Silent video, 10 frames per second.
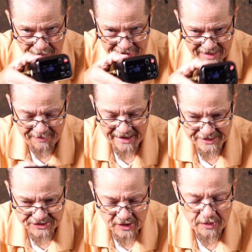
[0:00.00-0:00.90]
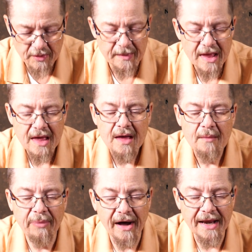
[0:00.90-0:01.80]
rotate it back to show you.
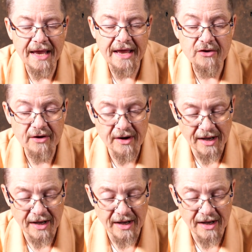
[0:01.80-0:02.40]
But in your